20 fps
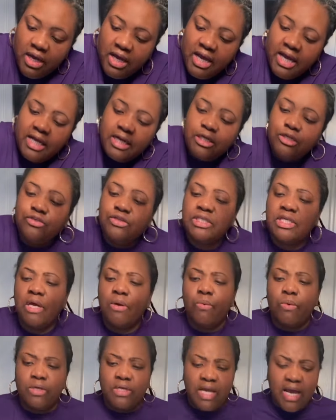and then you say,
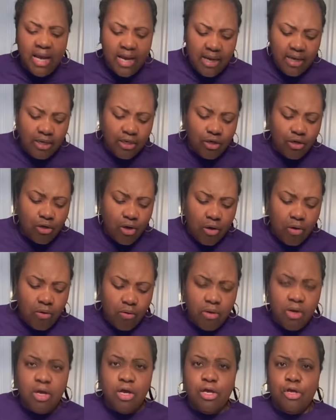well, dang, you know,
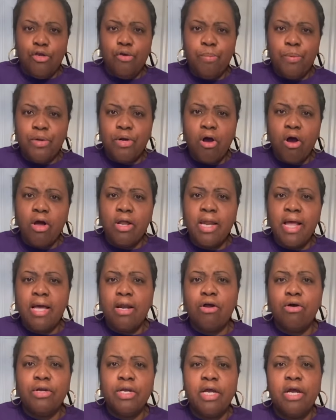you put all that
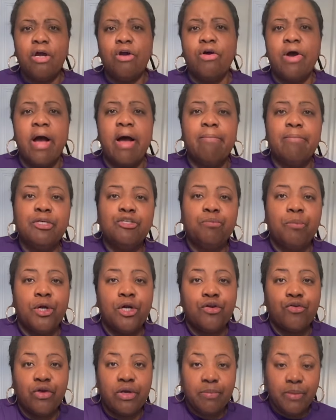on there, or how much
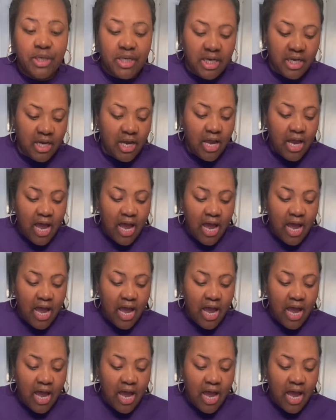buttercream you need?